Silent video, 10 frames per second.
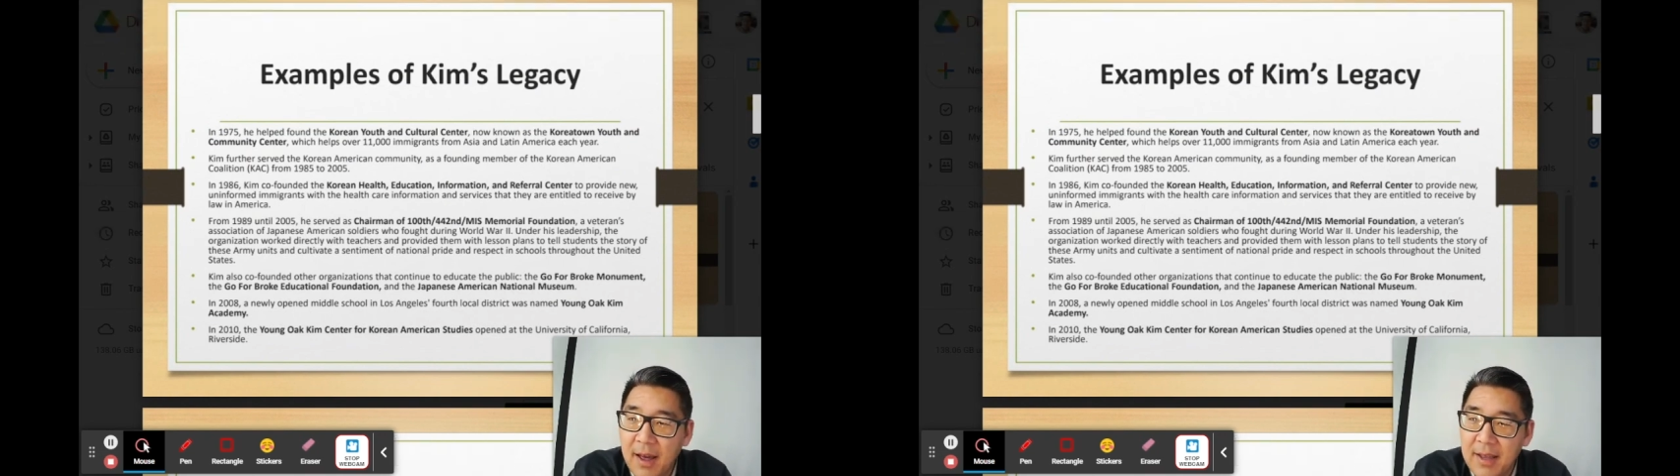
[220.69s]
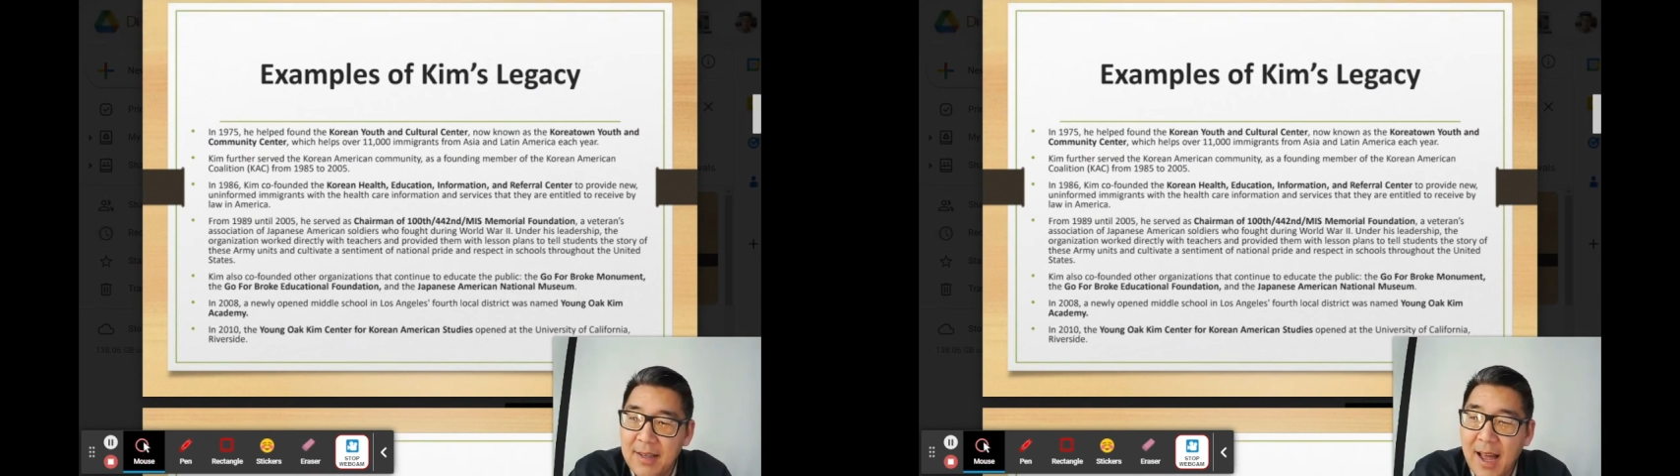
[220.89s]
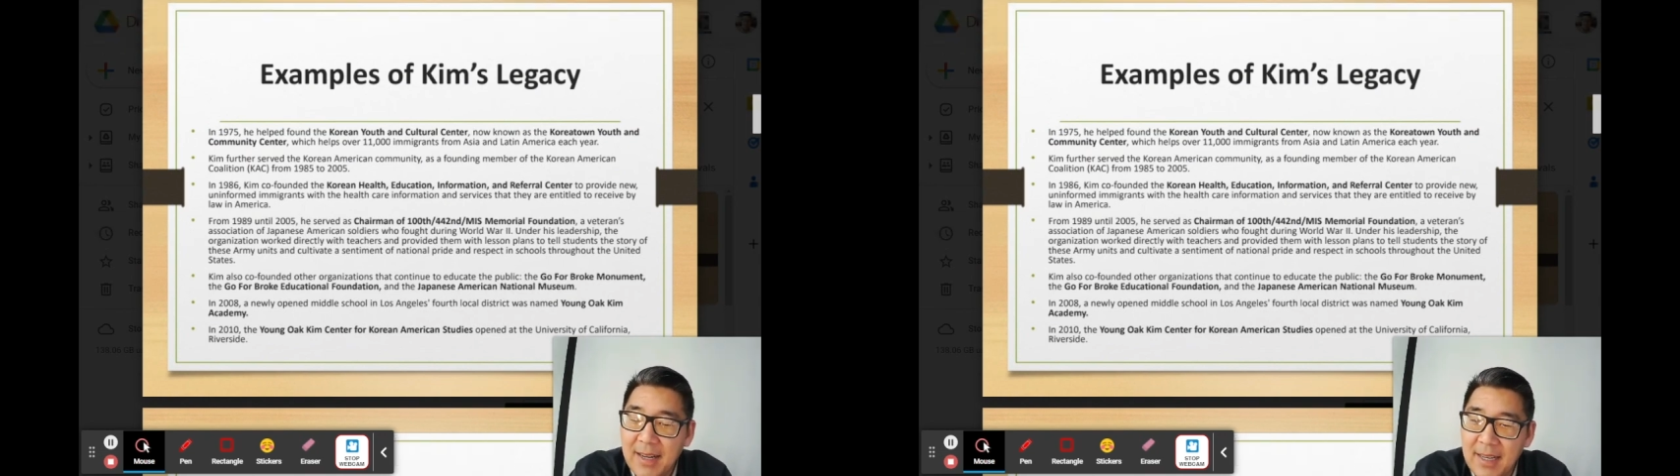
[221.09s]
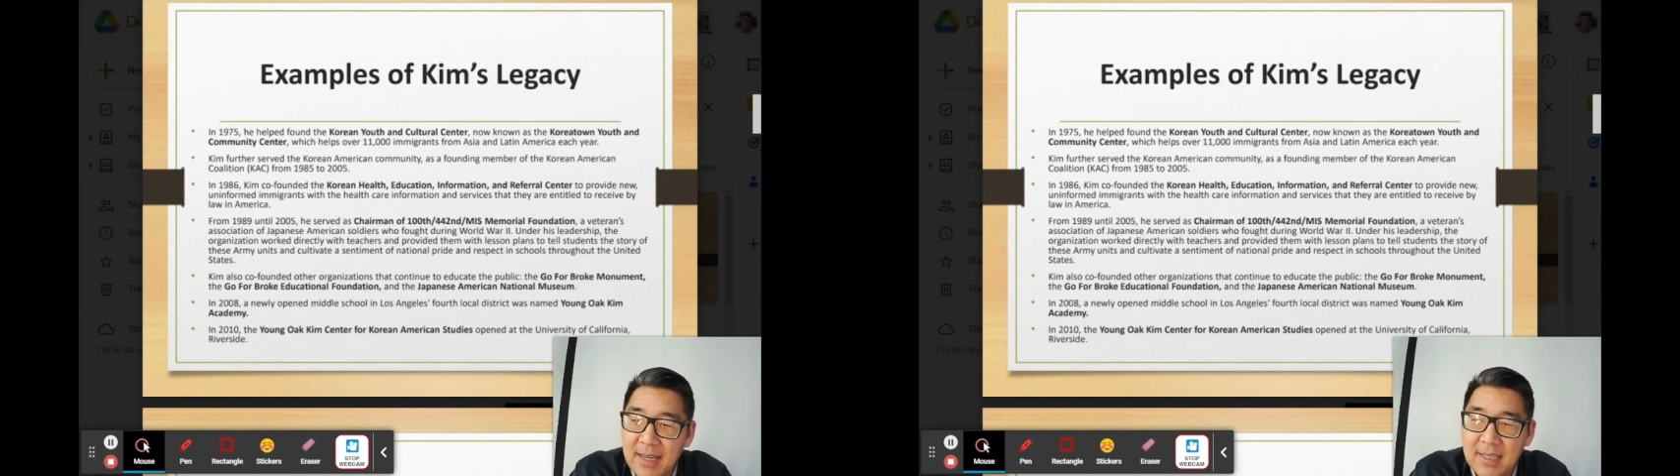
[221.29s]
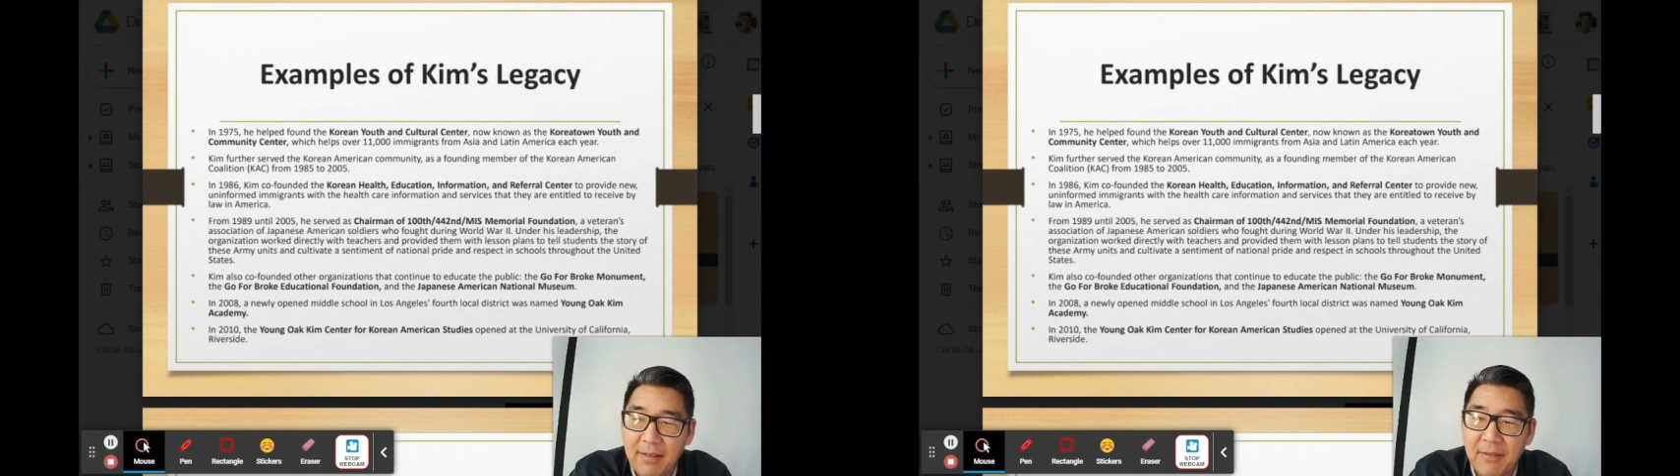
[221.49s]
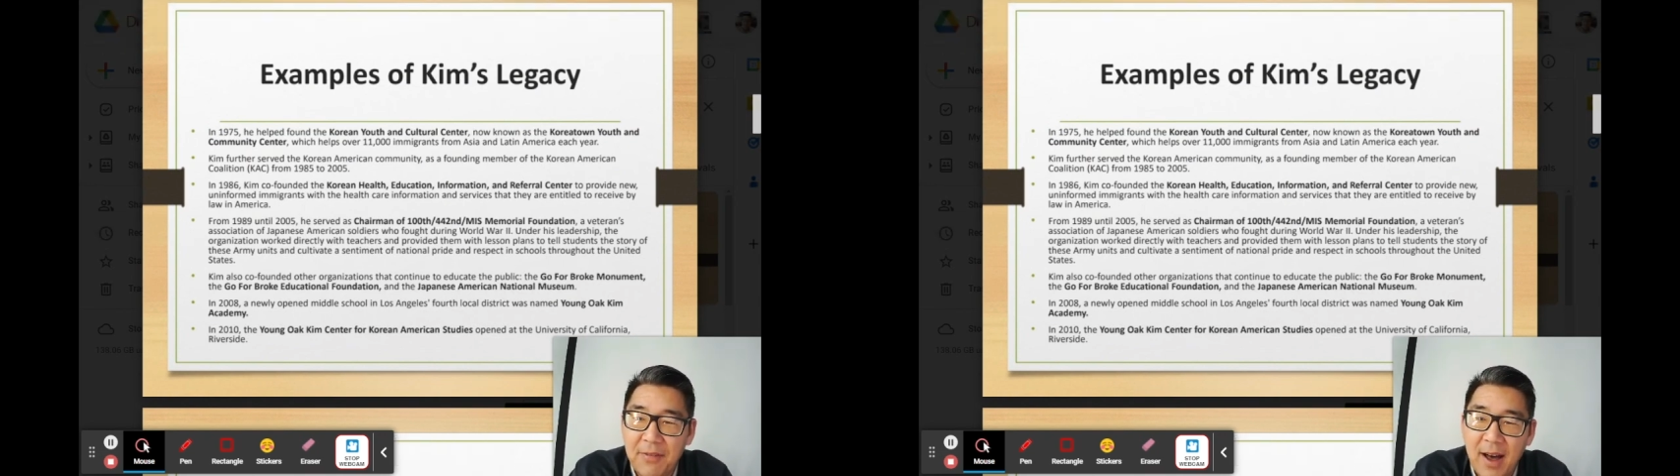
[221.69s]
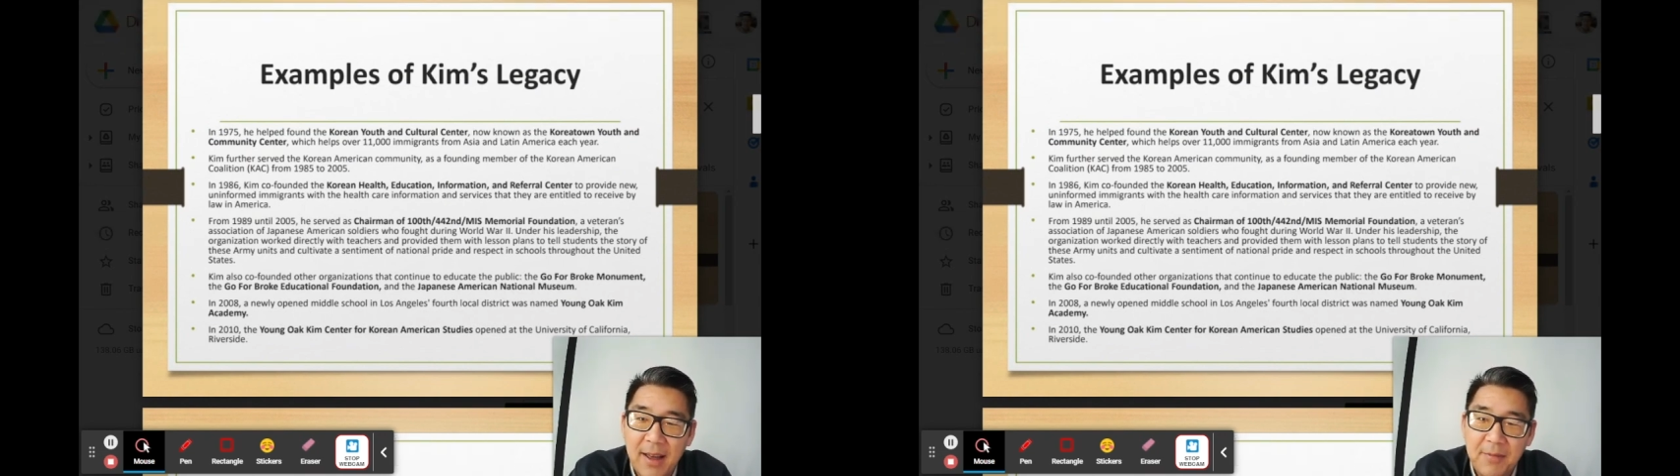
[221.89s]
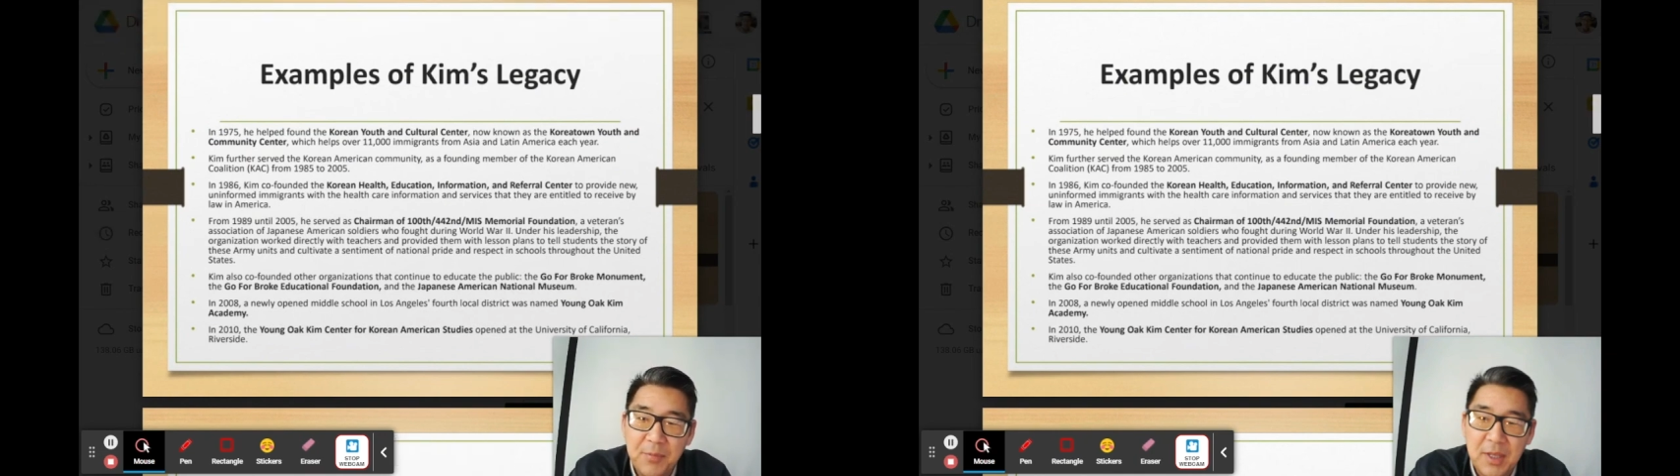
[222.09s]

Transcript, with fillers: In 1975,